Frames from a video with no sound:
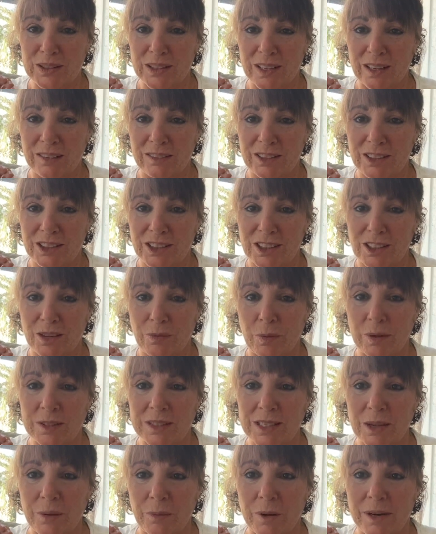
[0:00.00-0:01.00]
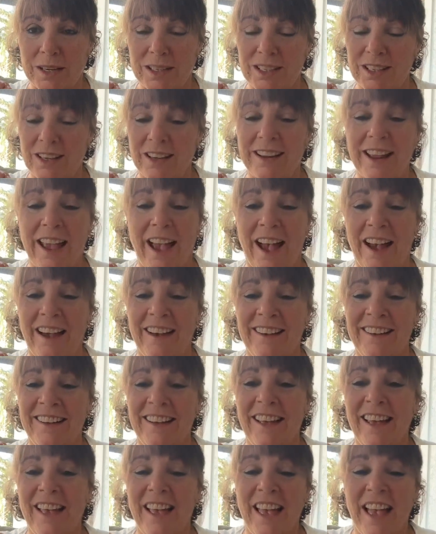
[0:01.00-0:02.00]
just the ones I wanted. Yeah.
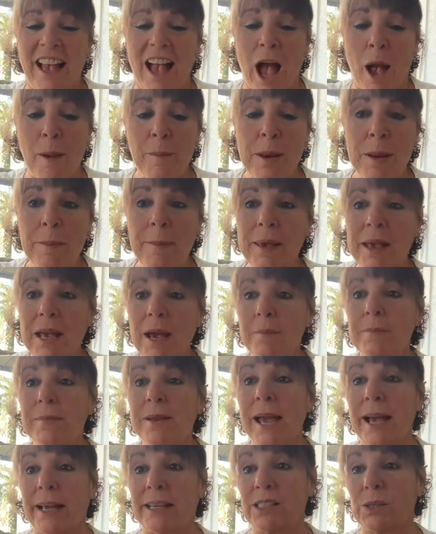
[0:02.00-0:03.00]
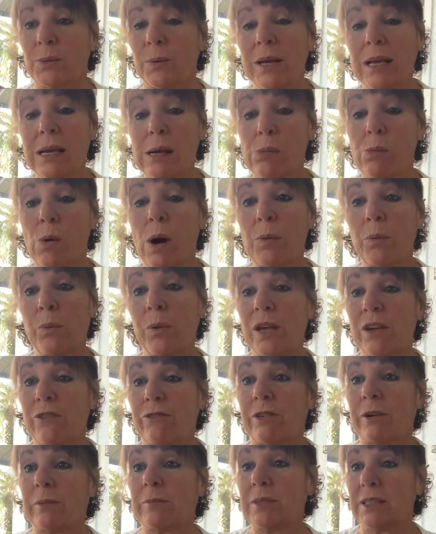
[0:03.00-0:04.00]
I'm going to pick up next week, 1 week
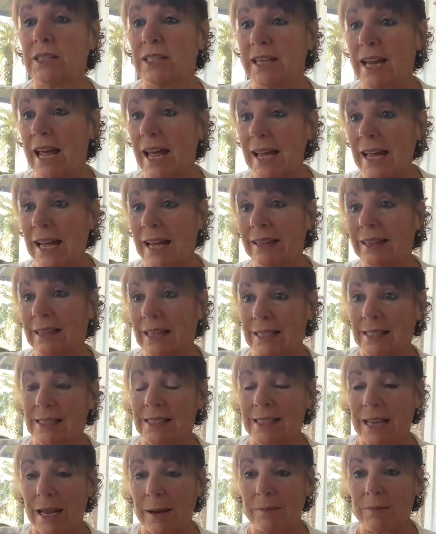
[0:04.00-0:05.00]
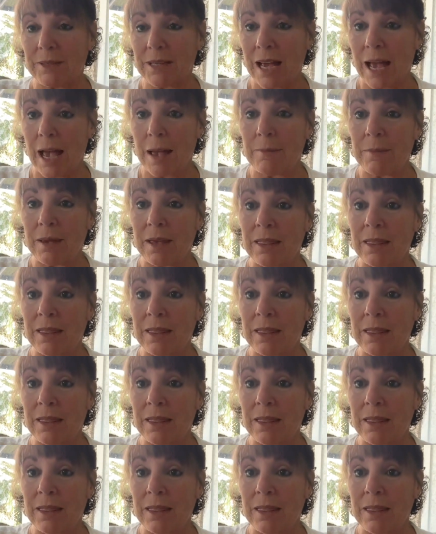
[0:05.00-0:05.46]
from today at this same time.